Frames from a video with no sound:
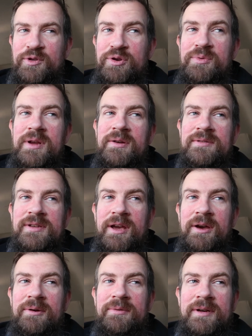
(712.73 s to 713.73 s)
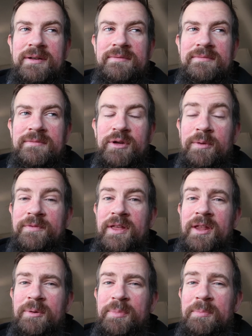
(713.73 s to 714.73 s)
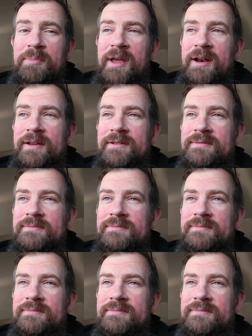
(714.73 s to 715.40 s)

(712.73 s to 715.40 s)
two years ago, and hopefully that'll put me in a